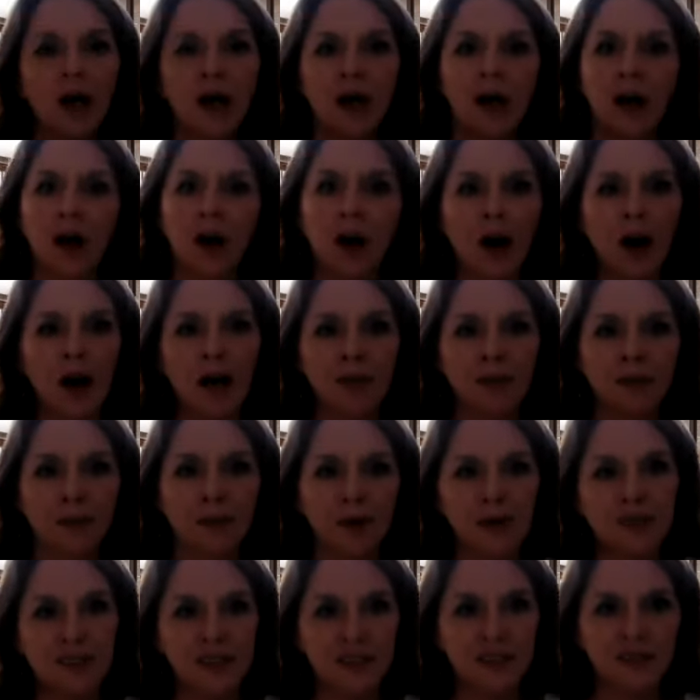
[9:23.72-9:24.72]
on
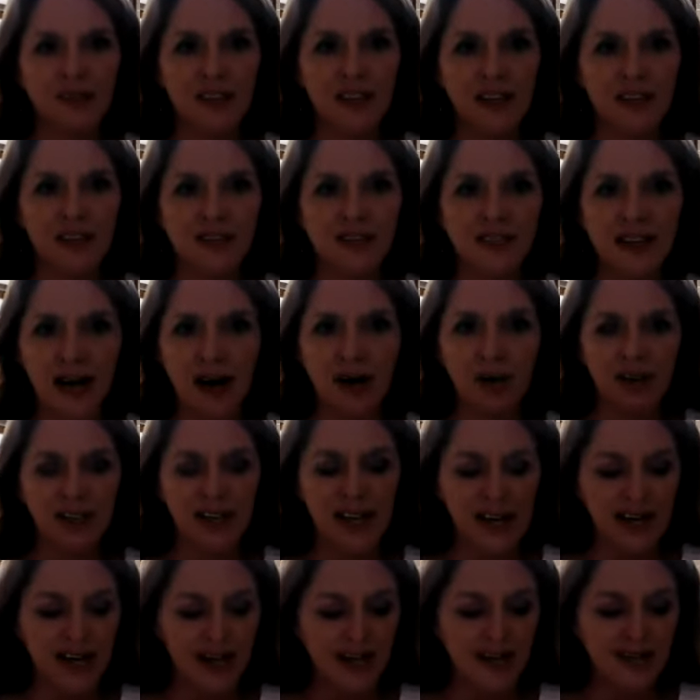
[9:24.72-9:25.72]
most of these
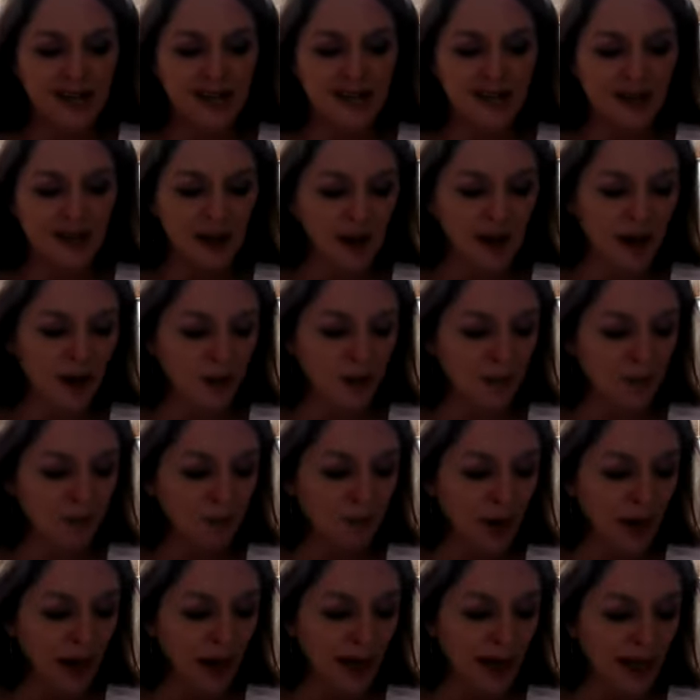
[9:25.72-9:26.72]
nowadays,
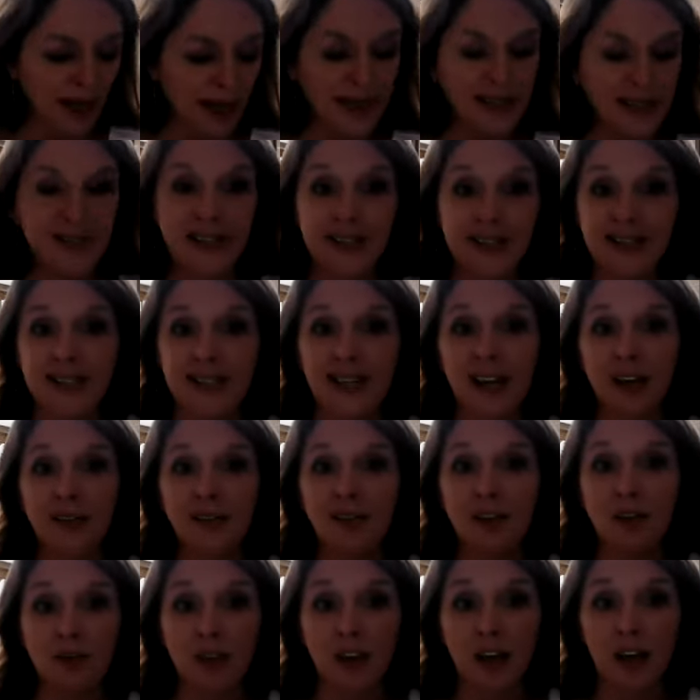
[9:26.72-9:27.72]
but it does give
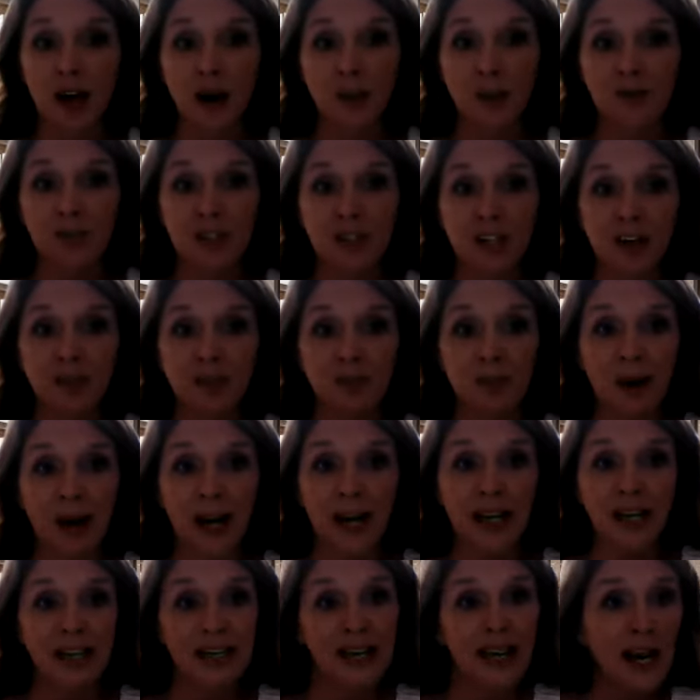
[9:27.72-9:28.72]
you the option of
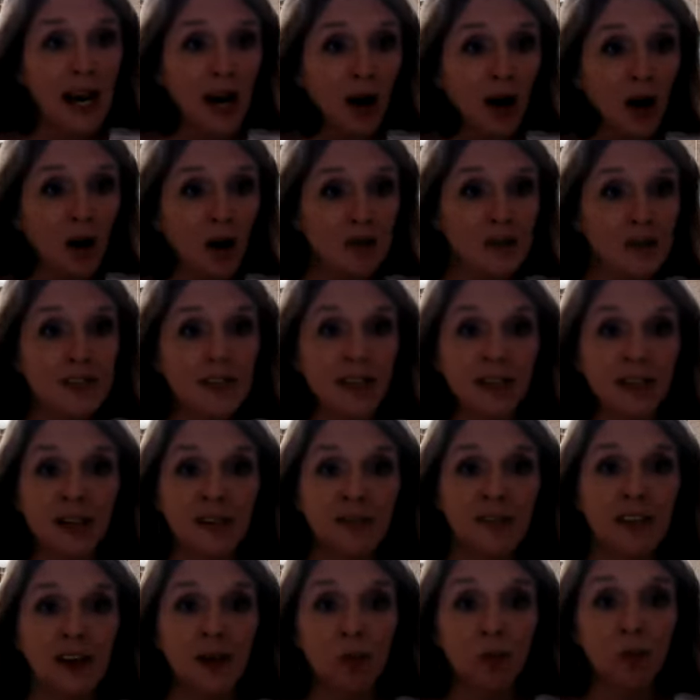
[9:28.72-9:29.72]
backing out if
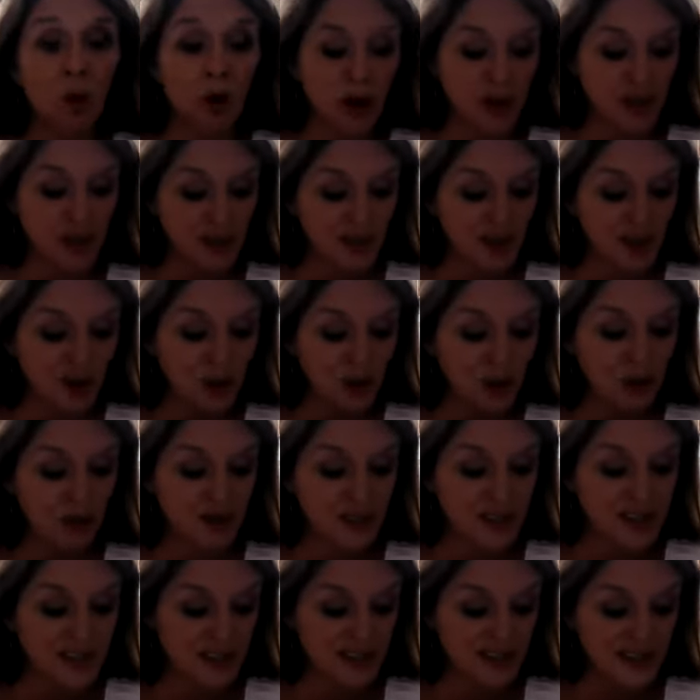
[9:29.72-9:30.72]
they want to, if
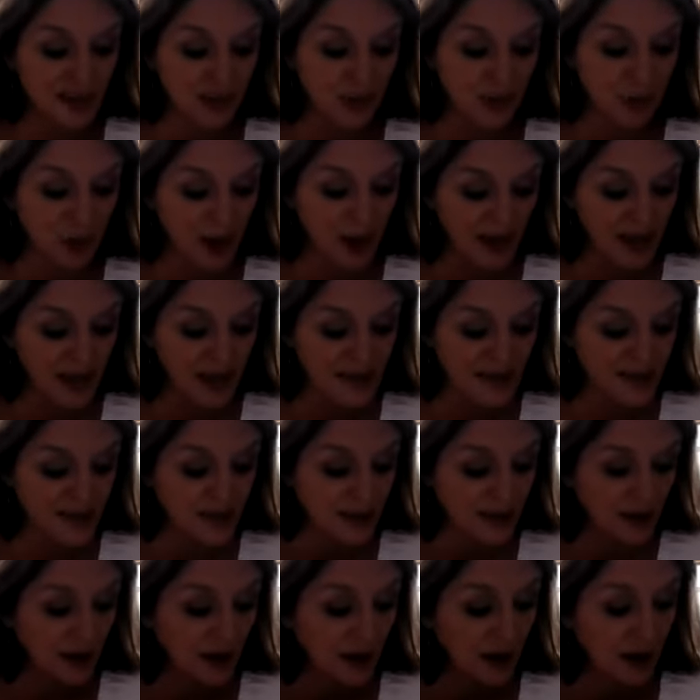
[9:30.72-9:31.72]
it doesn't appraise.
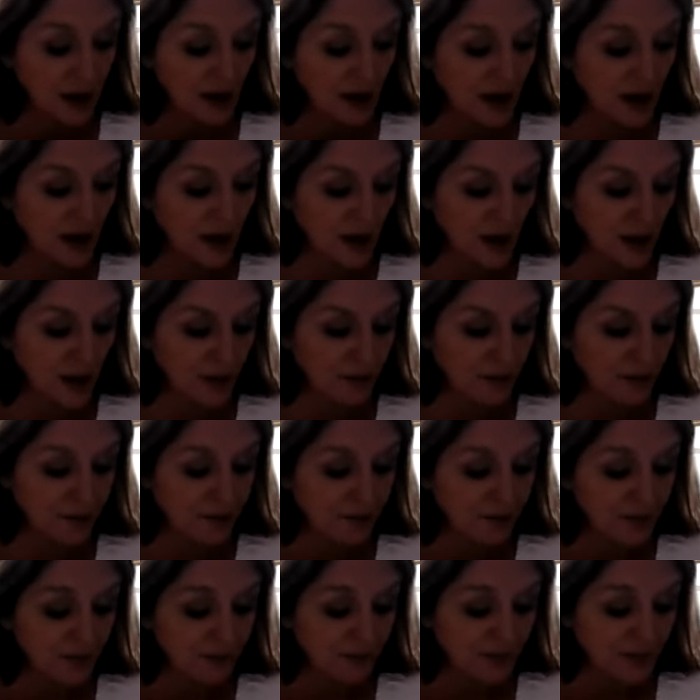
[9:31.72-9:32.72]

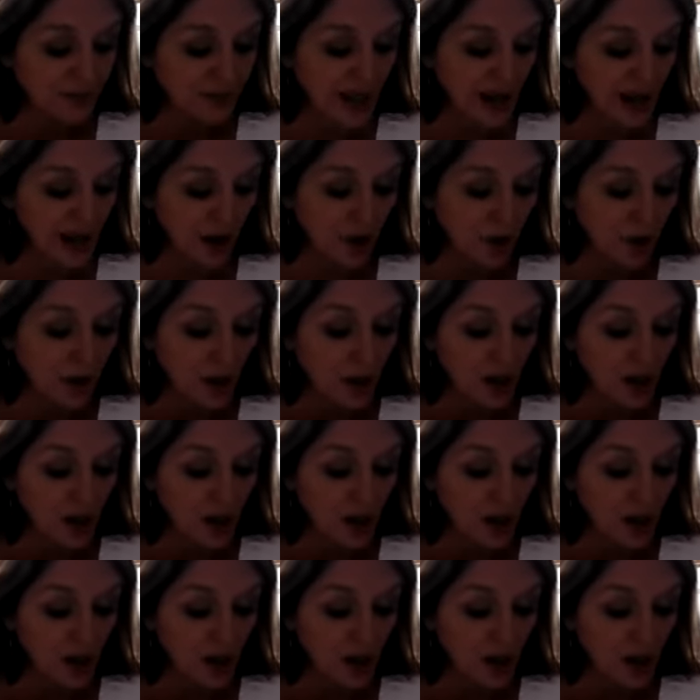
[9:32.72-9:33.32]
Now,